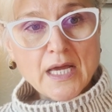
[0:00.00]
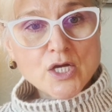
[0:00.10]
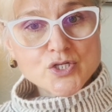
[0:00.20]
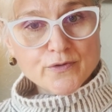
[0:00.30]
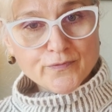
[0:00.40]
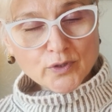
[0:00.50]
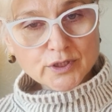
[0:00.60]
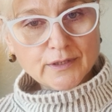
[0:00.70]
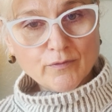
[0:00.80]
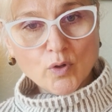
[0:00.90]
So
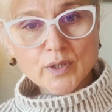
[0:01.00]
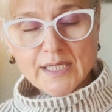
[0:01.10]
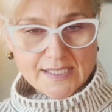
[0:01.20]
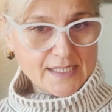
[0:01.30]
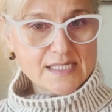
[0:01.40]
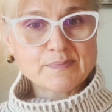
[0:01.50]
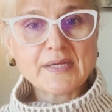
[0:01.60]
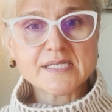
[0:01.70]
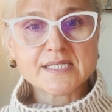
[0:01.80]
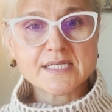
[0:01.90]
first of all, it's
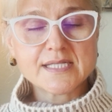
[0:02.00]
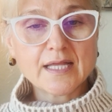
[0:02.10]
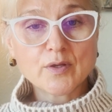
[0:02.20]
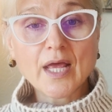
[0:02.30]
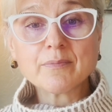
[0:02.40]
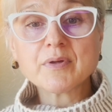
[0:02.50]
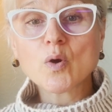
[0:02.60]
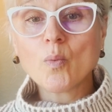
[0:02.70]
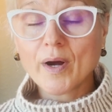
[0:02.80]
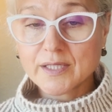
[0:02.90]
expenses that can be
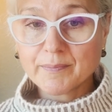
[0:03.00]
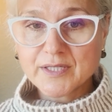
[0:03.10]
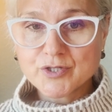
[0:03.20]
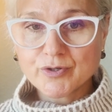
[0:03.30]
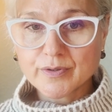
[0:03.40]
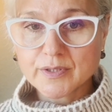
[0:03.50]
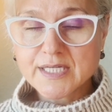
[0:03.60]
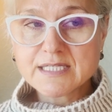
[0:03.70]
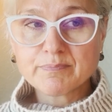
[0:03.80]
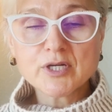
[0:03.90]
quite material,
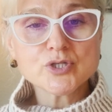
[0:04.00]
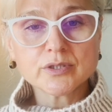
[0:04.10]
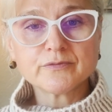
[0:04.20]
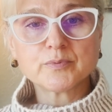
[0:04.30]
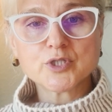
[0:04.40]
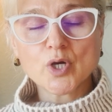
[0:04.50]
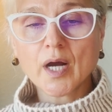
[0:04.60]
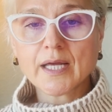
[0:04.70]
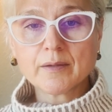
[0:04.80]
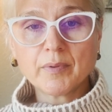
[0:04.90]
especially if we're
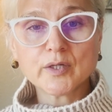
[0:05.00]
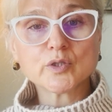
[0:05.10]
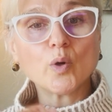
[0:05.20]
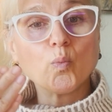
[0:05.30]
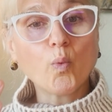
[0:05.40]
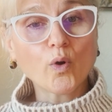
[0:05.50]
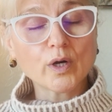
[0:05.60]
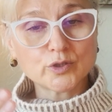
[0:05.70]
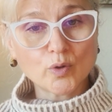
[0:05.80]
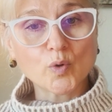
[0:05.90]
talking about
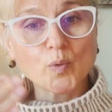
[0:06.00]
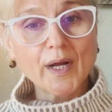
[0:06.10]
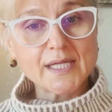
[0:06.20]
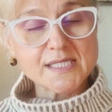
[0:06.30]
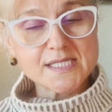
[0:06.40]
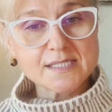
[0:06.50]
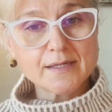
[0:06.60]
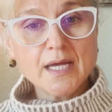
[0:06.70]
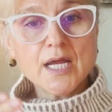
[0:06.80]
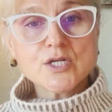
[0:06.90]
award or grants.
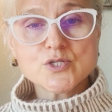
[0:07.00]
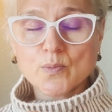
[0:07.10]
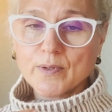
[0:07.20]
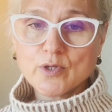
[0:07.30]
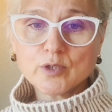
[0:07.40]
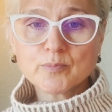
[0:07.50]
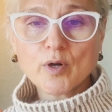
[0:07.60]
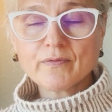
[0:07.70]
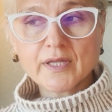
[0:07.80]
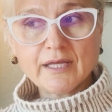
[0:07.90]
So when
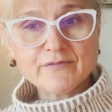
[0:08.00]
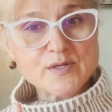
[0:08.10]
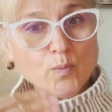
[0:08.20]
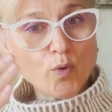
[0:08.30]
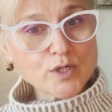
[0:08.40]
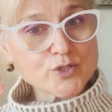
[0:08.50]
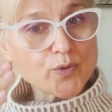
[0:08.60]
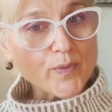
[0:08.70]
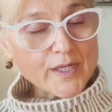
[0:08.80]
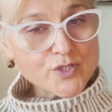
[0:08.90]
nonprofit gives awards or
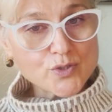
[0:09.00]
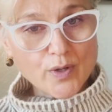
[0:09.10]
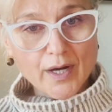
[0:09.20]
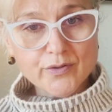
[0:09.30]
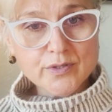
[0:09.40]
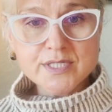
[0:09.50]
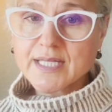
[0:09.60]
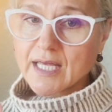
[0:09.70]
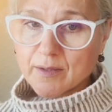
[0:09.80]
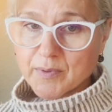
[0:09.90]
grants to others,
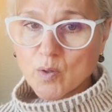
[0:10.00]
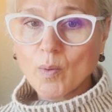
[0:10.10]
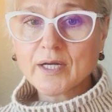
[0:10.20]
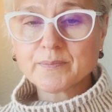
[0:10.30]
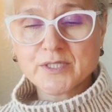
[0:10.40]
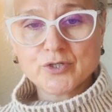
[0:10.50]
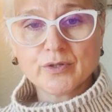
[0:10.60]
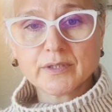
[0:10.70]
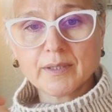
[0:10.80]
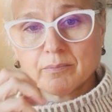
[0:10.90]
they can be quite
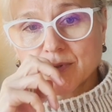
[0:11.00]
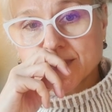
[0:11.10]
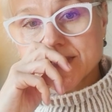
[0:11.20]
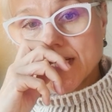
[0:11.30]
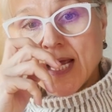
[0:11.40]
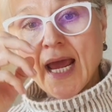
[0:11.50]
material numbers.